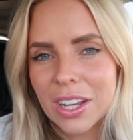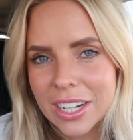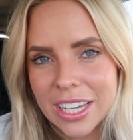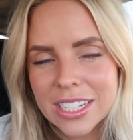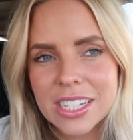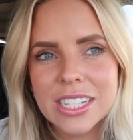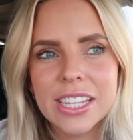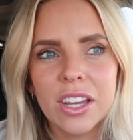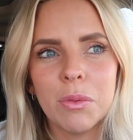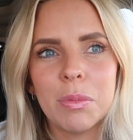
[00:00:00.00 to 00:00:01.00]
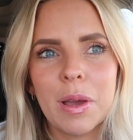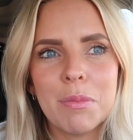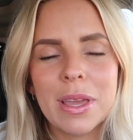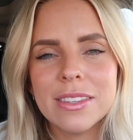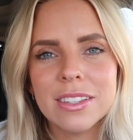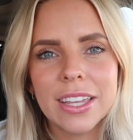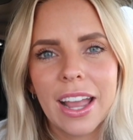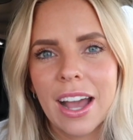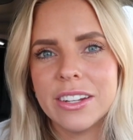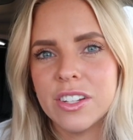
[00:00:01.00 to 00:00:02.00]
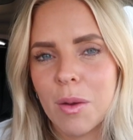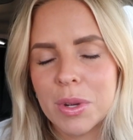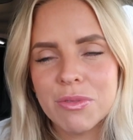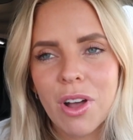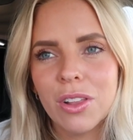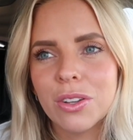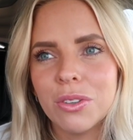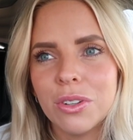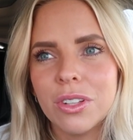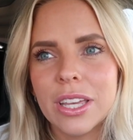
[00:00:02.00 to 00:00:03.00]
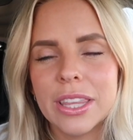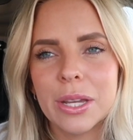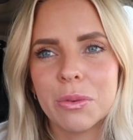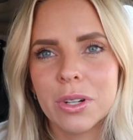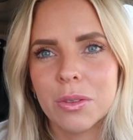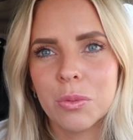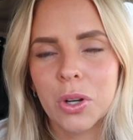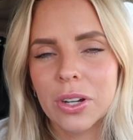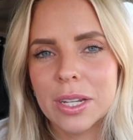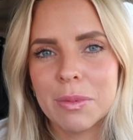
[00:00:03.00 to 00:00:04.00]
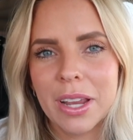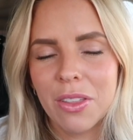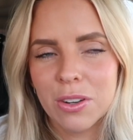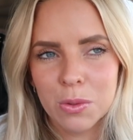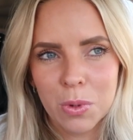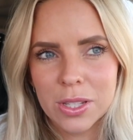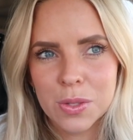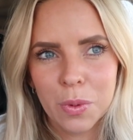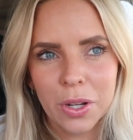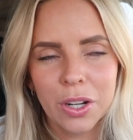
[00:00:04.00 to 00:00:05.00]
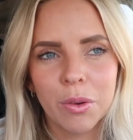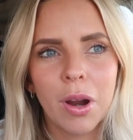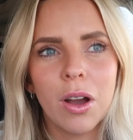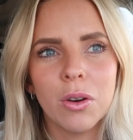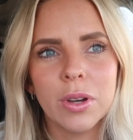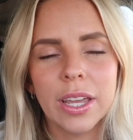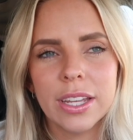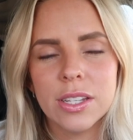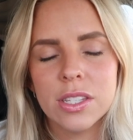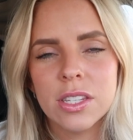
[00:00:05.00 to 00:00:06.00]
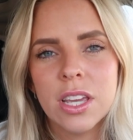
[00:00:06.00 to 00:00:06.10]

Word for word: not gonna get into detail, but basically I had a dominant follicle and they were worried my other ones weren't gonna grow and